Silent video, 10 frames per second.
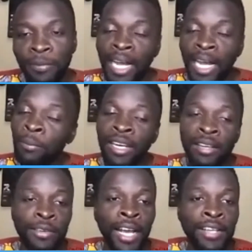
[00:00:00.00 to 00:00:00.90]
I
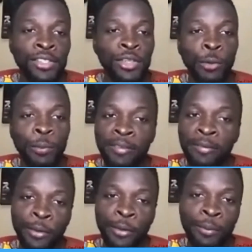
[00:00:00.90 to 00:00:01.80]
believe you guys know me
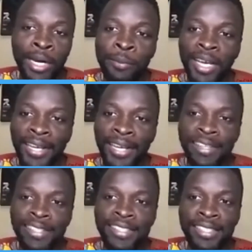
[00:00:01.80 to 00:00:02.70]
from behind
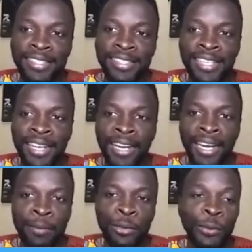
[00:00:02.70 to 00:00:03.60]
the scenes. I
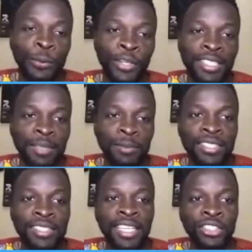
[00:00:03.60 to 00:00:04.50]
am doing what? I'm
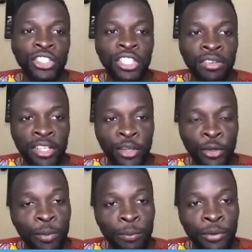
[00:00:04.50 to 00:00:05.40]
just cheering
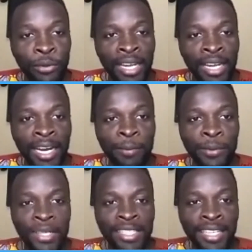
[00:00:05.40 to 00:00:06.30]
you people
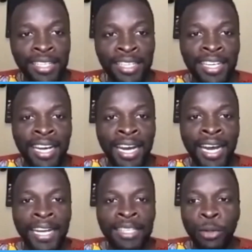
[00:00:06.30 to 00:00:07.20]
up. And
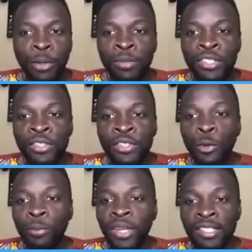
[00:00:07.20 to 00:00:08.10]
I probably just
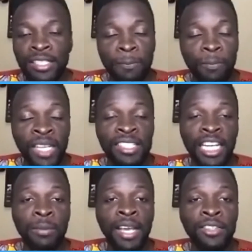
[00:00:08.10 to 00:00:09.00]
hope that as
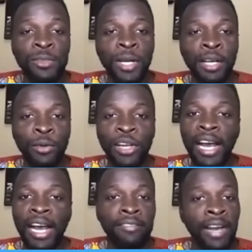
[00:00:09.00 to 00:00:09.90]
time gets by, we will
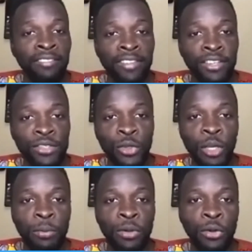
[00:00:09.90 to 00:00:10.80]
have avenues to
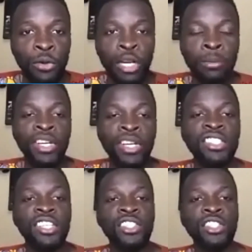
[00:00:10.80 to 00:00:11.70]
keep on
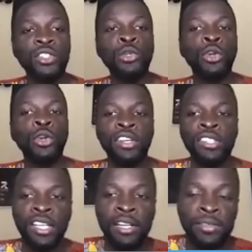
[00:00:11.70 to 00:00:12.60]
collaborating and just growing
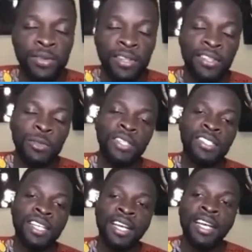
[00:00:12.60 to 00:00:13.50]
ourselves within the
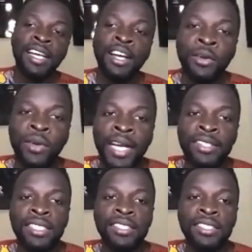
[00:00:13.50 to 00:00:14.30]
space. All right.